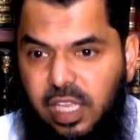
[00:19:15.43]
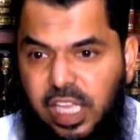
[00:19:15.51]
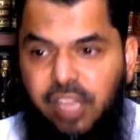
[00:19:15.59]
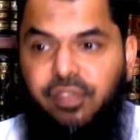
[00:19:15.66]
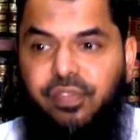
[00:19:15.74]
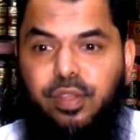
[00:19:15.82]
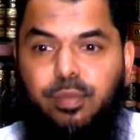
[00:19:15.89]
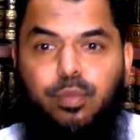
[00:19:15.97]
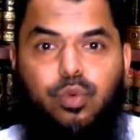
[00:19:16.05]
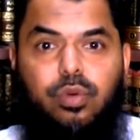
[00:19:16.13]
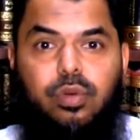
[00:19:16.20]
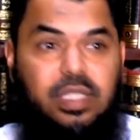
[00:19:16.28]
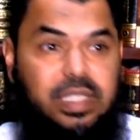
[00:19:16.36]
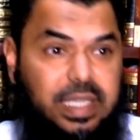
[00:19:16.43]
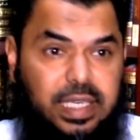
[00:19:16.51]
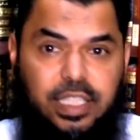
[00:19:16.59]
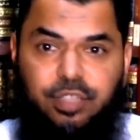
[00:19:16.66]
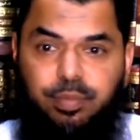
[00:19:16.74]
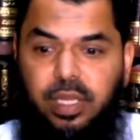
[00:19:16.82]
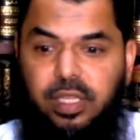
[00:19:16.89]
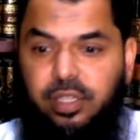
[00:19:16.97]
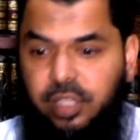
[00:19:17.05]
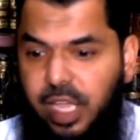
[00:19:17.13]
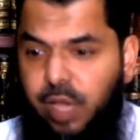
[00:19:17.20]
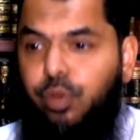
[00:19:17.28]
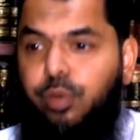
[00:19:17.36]
If the moon didn't
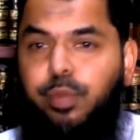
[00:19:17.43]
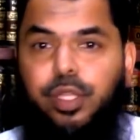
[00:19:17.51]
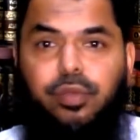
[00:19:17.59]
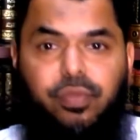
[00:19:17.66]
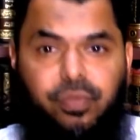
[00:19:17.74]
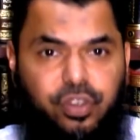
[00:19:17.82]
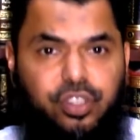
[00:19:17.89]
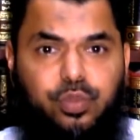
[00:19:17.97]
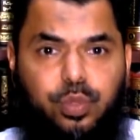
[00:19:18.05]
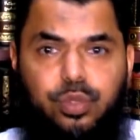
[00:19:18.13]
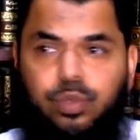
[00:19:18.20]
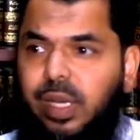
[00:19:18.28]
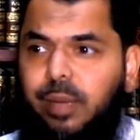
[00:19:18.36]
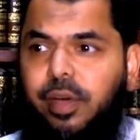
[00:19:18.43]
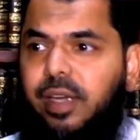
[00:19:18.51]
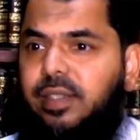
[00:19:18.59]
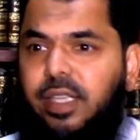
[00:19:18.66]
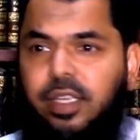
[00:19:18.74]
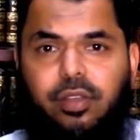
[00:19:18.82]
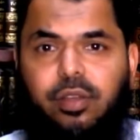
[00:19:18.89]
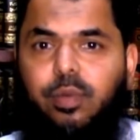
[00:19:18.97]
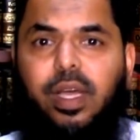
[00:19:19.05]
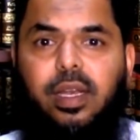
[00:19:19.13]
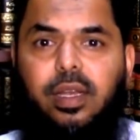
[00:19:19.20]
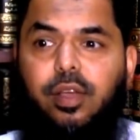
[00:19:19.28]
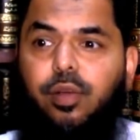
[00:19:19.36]
split, they would be the first one to come out and say, you know
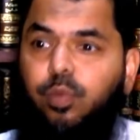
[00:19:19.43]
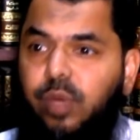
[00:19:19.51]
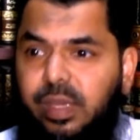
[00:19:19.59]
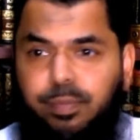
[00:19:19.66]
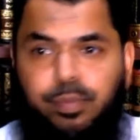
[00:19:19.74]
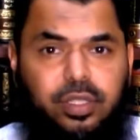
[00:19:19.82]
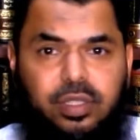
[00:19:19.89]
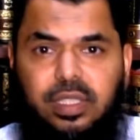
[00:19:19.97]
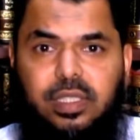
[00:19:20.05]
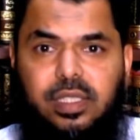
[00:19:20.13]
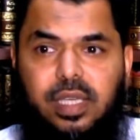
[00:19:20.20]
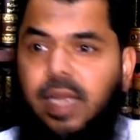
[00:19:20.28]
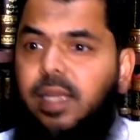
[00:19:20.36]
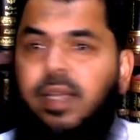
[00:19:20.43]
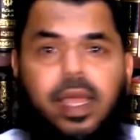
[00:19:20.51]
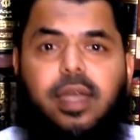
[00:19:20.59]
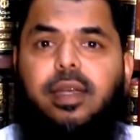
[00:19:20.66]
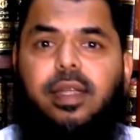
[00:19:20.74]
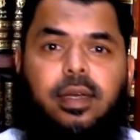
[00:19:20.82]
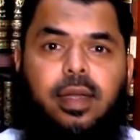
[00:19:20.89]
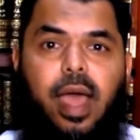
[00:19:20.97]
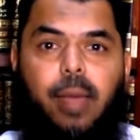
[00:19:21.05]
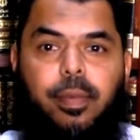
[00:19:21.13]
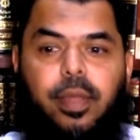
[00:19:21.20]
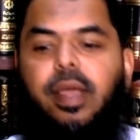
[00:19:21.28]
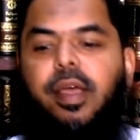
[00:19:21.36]
what, we put this challenge and it didn't
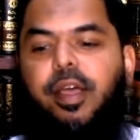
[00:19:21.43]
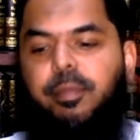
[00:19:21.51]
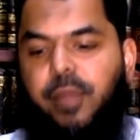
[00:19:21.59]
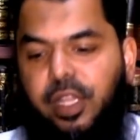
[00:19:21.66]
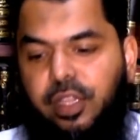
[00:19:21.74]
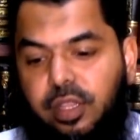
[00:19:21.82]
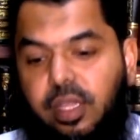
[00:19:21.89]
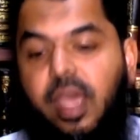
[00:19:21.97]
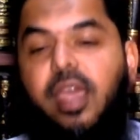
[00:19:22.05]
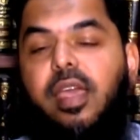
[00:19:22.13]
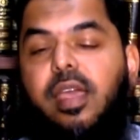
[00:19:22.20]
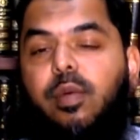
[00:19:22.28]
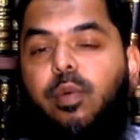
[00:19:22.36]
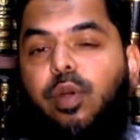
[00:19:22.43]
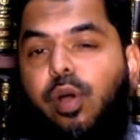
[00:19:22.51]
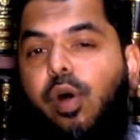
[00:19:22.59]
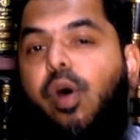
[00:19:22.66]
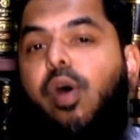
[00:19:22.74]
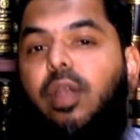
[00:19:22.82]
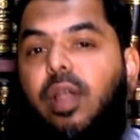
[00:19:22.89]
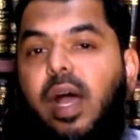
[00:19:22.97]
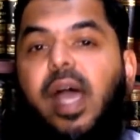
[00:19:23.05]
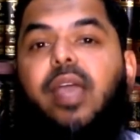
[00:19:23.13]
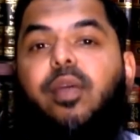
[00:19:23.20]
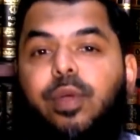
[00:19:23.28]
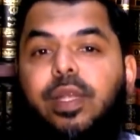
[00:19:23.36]
happen. But they were all
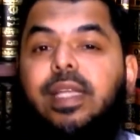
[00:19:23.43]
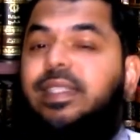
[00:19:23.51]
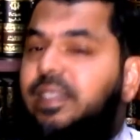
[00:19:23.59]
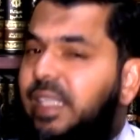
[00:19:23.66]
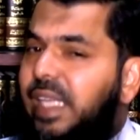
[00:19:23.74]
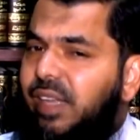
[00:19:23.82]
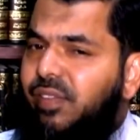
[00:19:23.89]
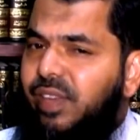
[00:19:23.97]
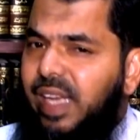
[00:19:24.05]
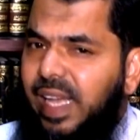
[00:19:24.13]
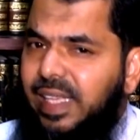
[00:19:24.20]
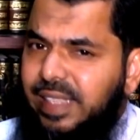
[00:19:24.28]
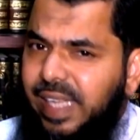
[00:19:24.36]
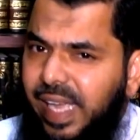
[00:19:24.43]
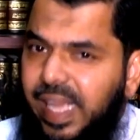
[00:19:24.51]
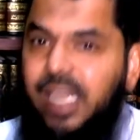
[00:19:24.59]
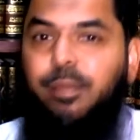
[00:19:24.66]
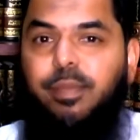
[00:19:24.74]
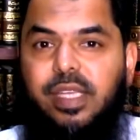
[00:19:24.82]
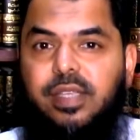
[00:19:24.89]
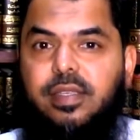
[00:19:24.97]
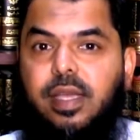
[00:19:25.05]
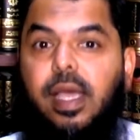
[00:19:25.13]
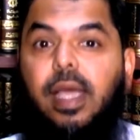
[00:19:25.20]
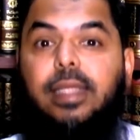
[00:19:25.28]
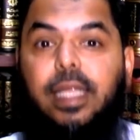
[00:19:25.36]
eyewitnesses, even as enemies,
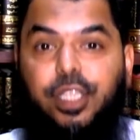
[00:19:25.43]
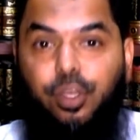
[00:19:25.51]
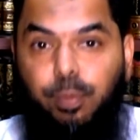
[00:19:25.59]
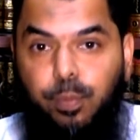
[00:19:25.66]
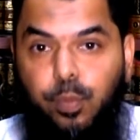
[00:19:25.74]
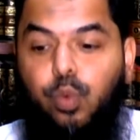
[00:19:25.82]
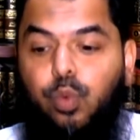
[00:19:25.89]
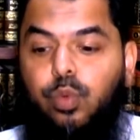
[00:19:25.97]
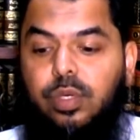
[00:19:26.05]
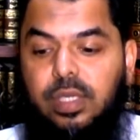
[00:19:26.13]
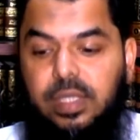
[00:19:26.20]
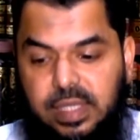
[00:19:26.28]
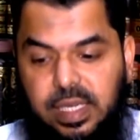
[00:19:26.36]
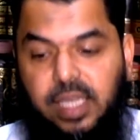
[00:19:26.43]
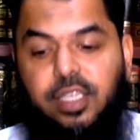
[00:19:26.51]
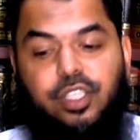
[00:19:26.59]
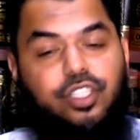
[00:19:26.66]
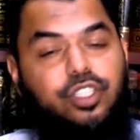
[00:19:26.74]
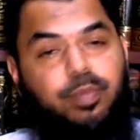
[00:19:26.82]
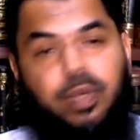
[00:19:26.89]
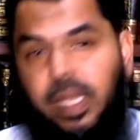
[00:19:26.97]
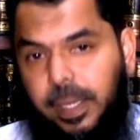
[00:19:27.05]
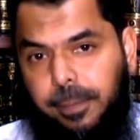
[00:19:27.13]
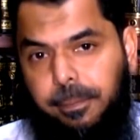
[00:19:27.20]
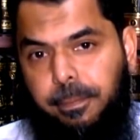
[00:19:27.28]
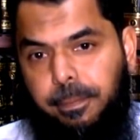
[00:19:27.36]
that the moon did split.